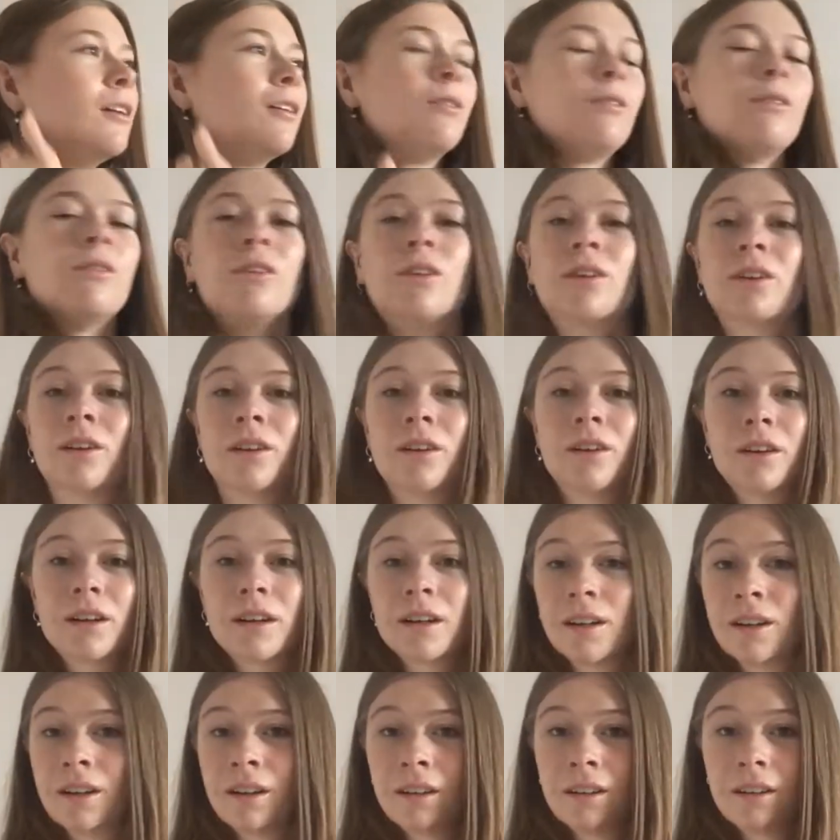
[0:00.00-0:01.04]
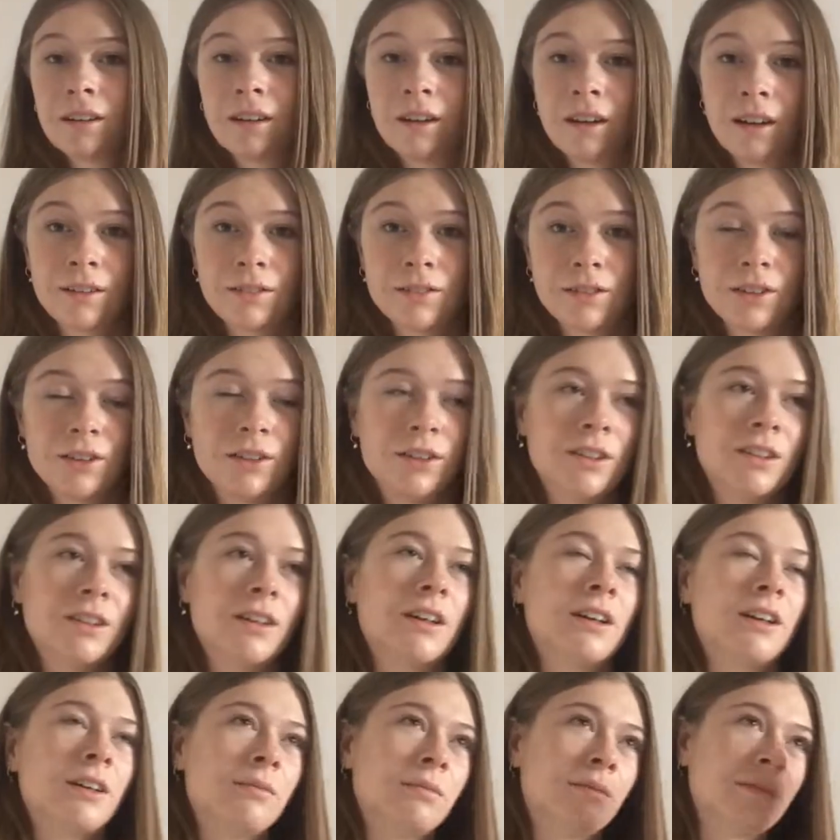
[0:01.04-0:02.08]
1 o'clock in the afternoon,
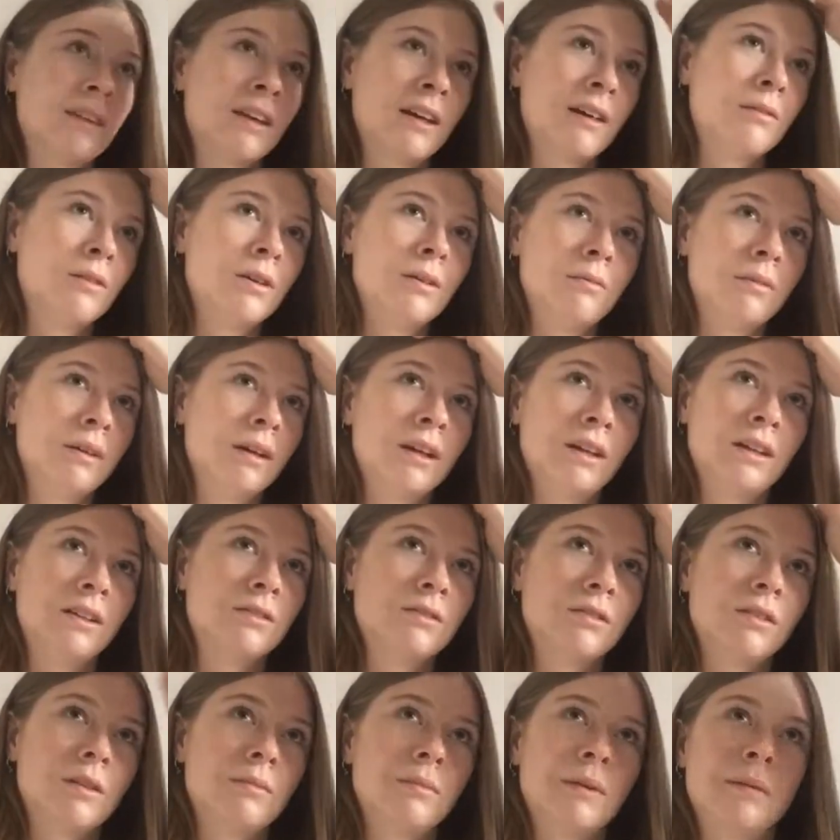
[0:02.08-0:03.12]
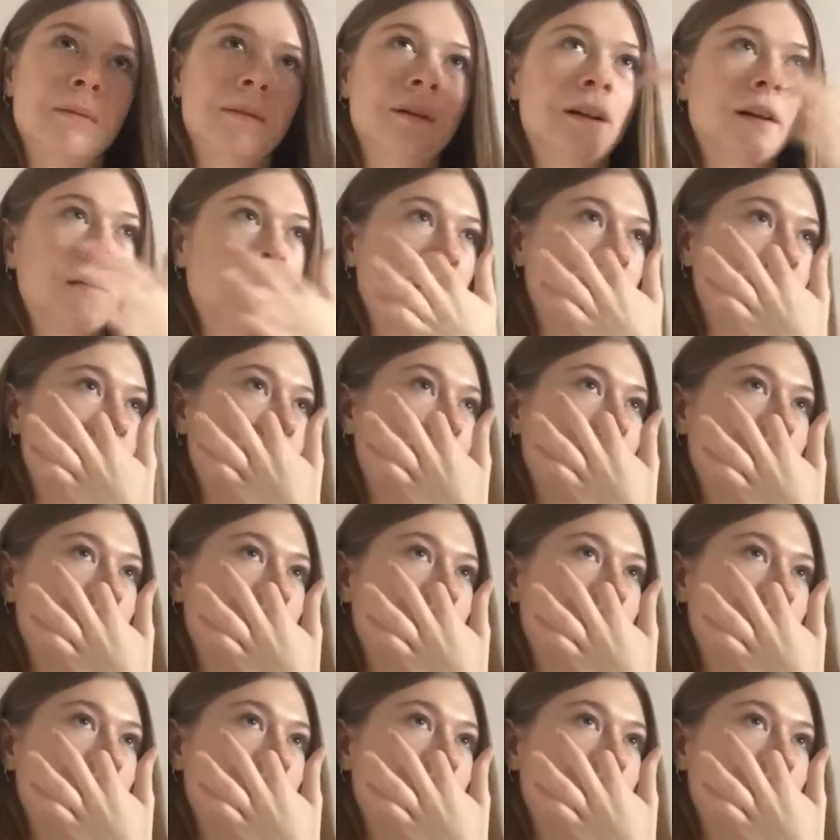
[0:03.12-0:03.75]
there won't be any toilet paper left,